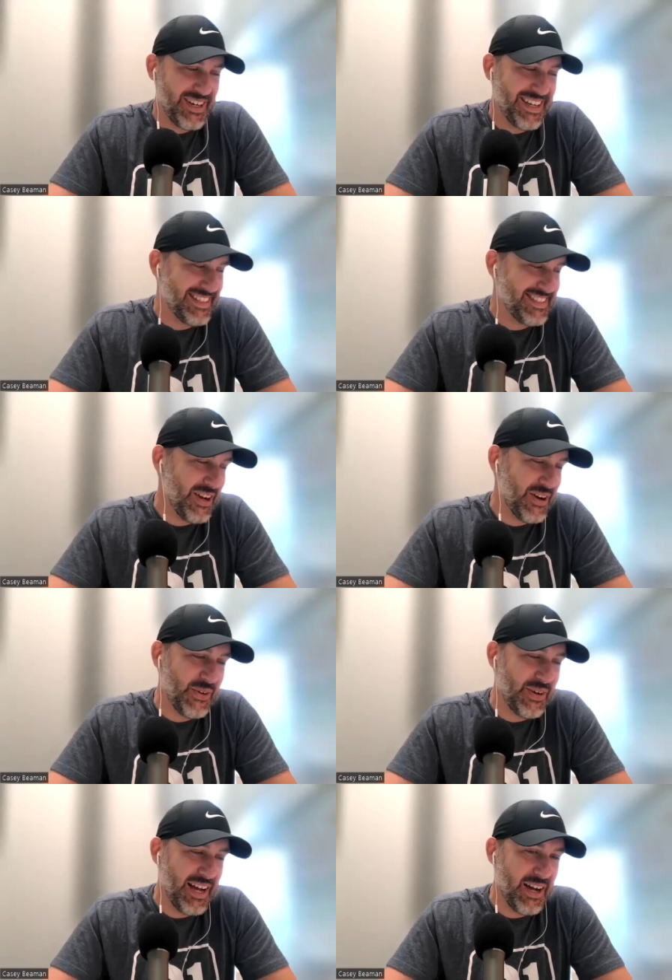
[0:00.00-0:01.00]
Sorry.
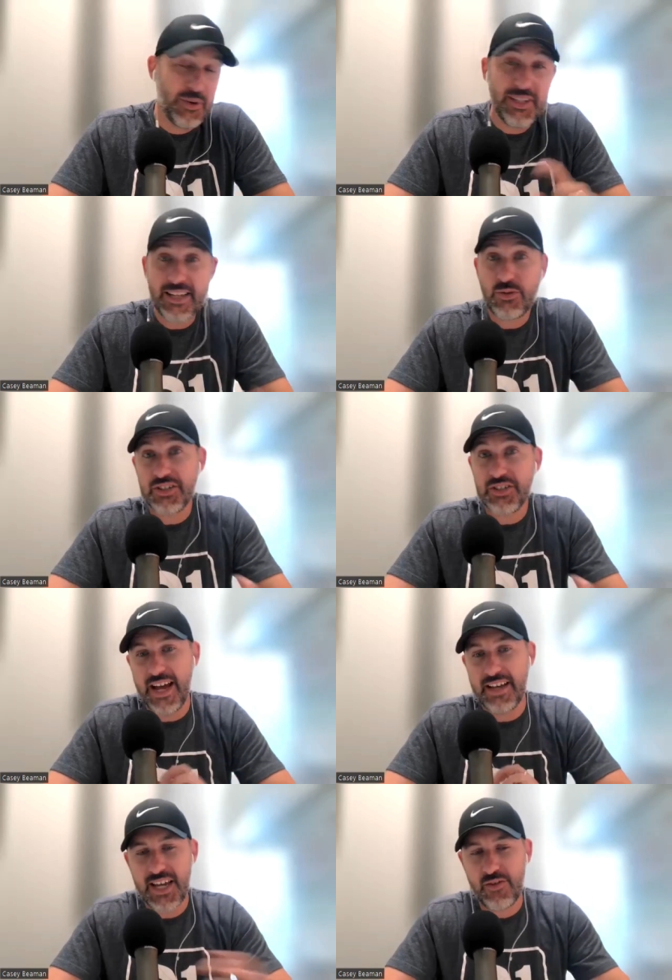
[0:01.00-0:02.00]
So uh, one last
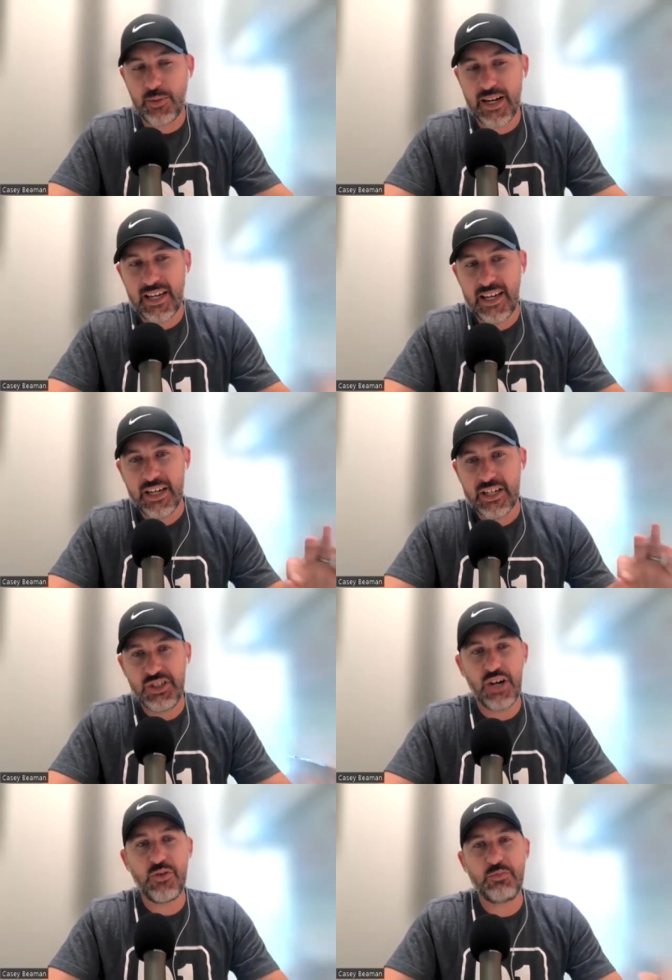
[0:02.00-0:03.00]
question I ask everybody:
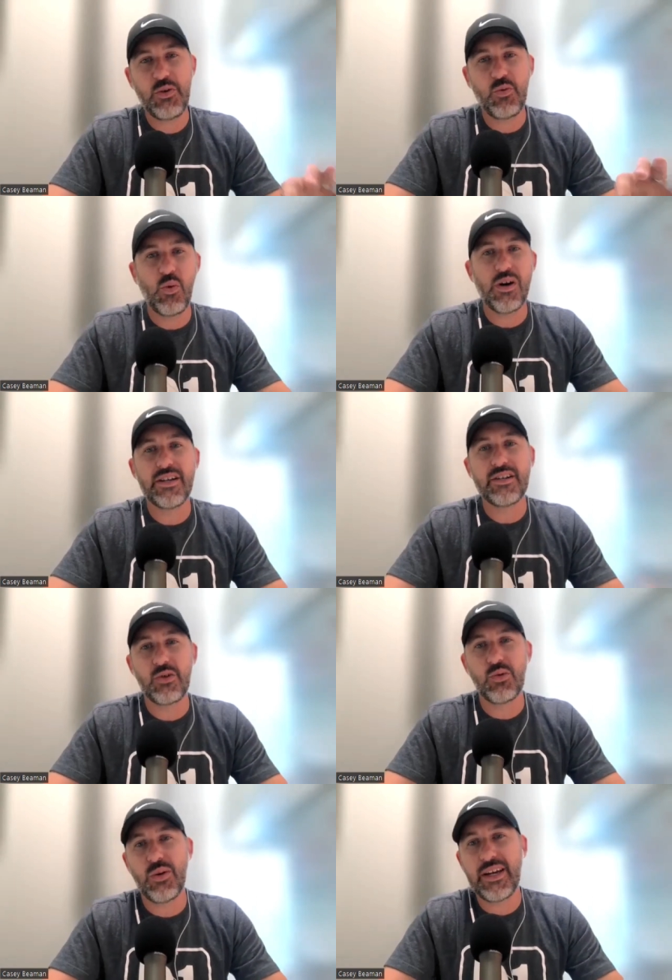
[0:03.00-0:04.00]
Share with me one
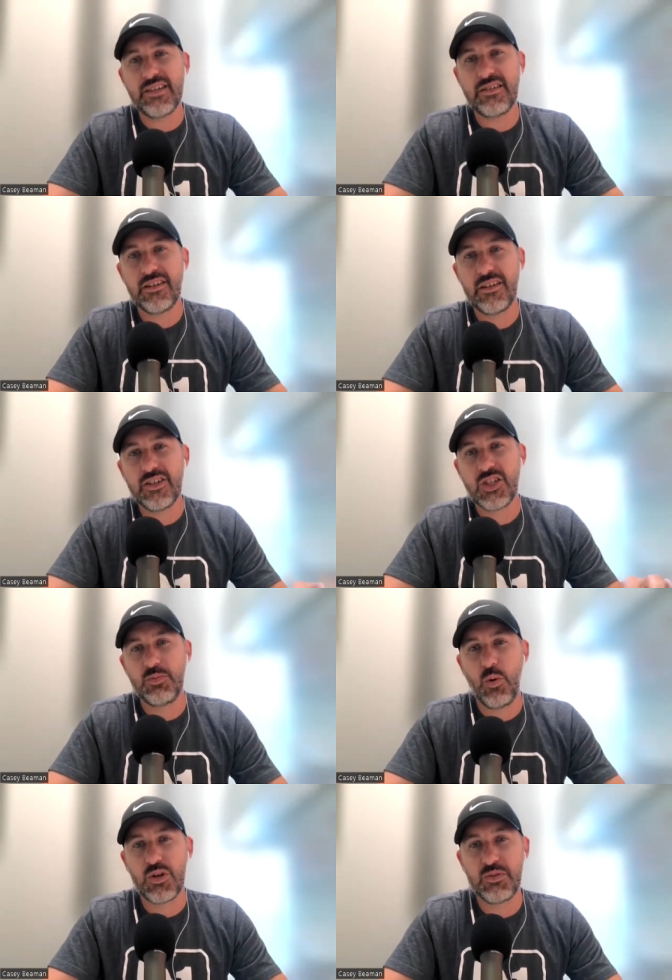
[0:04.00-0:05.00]
great
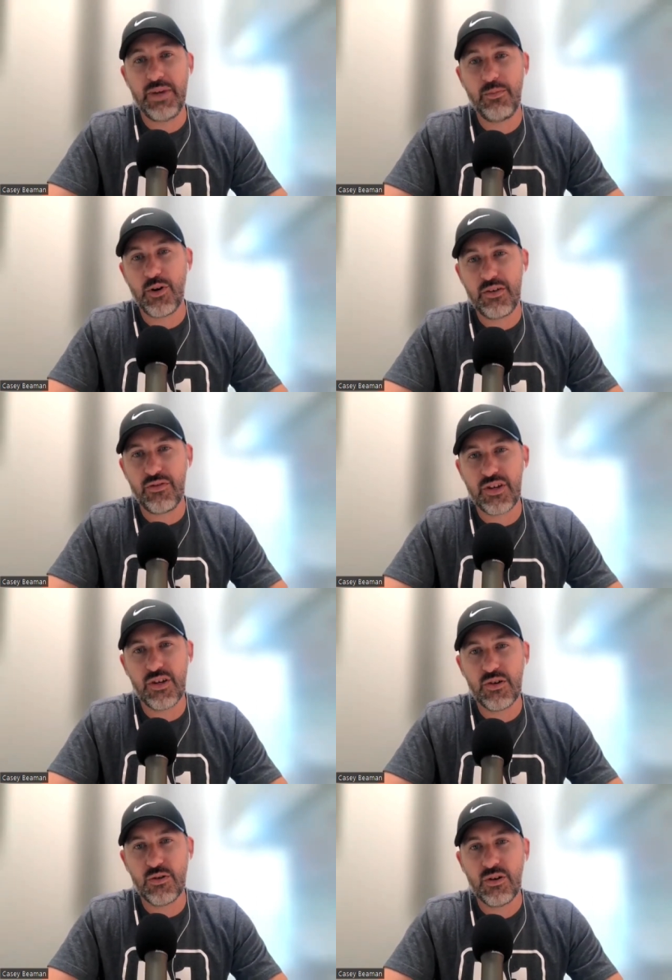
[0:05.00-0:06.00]
sports memory for
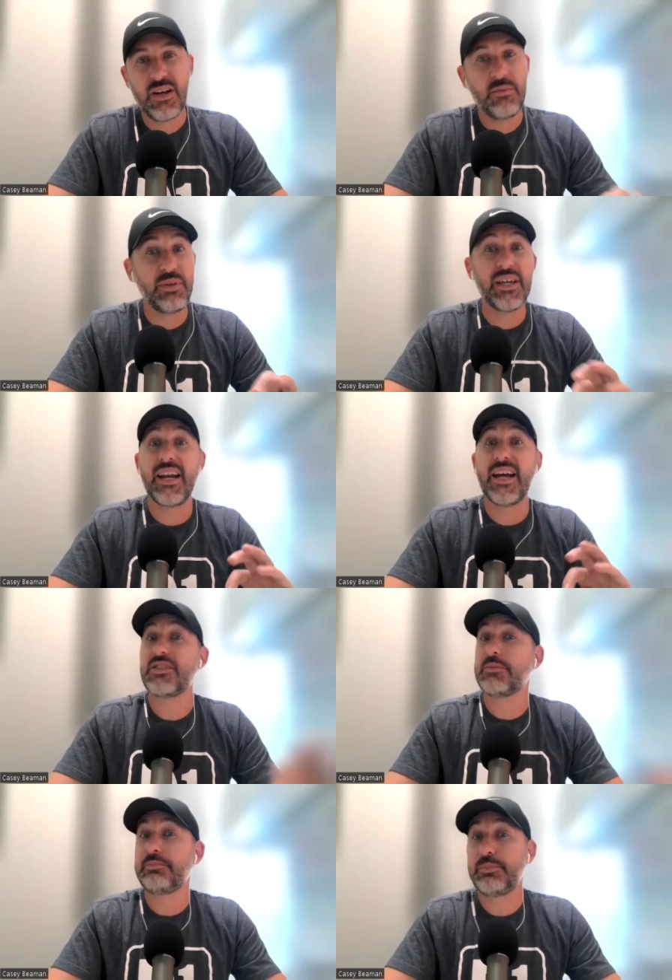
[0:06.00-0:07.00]
you, be it
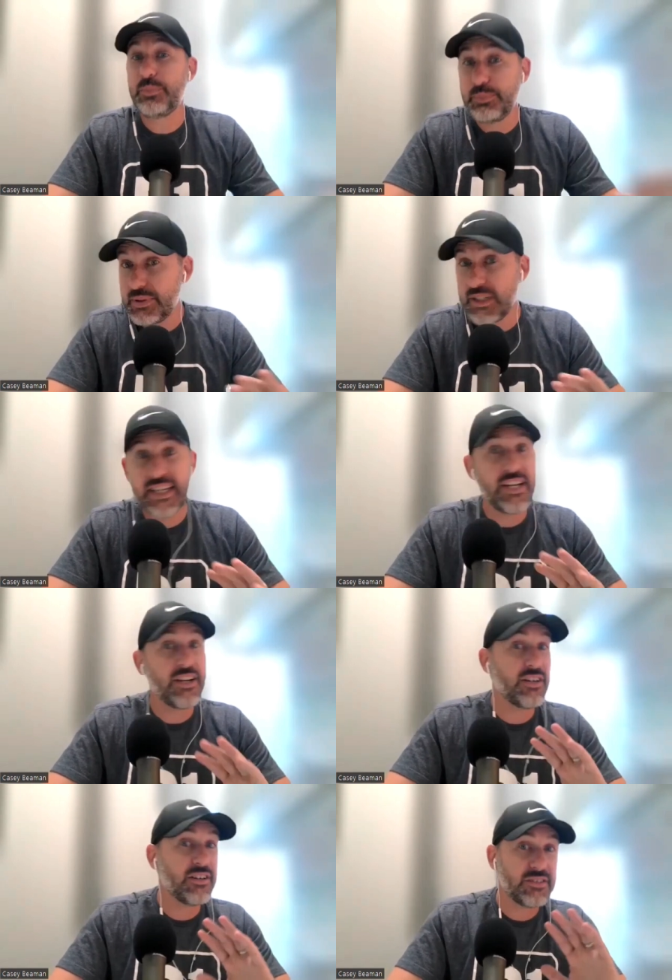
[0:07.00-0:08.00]
as a
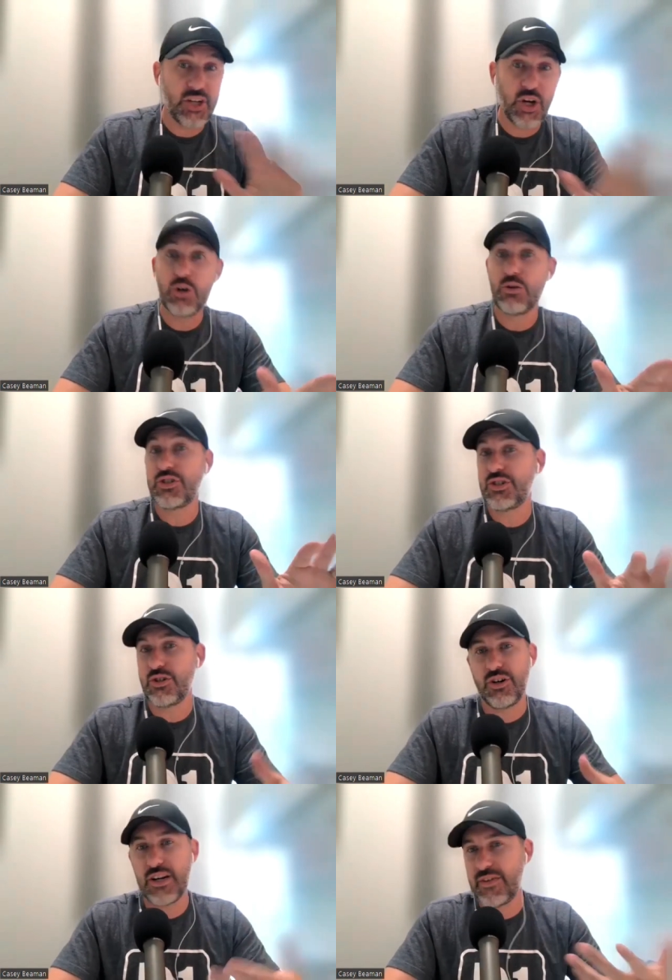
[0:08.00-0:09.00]
player,
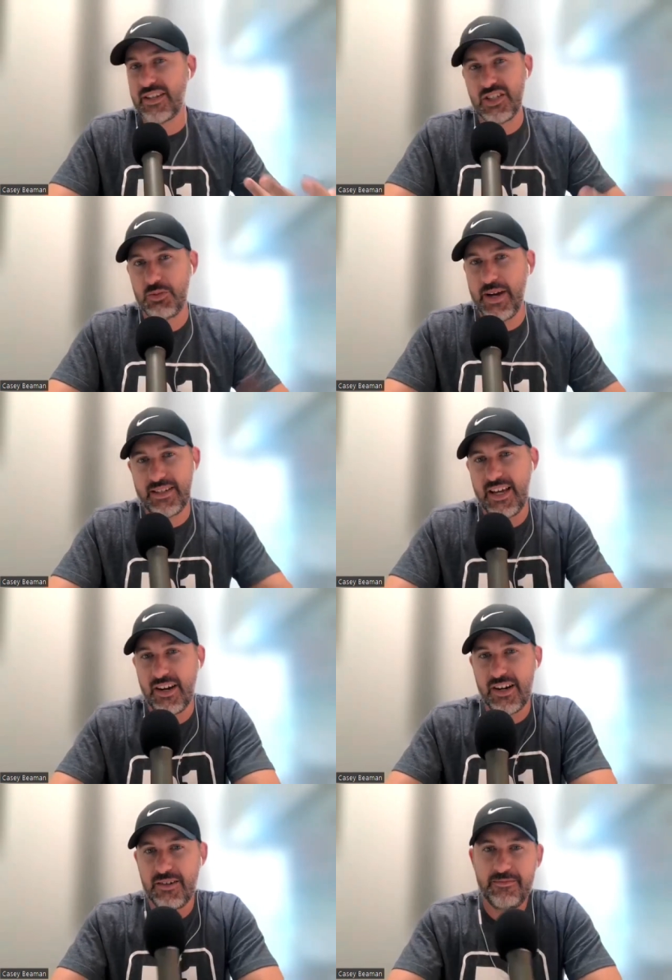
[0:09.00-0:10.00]
coach, or even as a
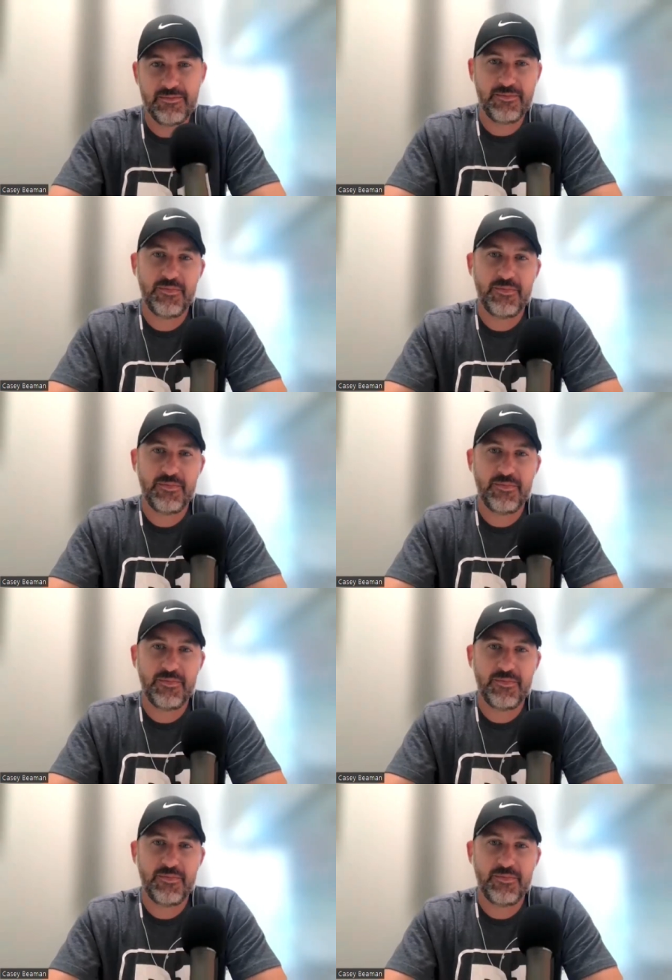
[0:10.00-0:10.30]
spectator?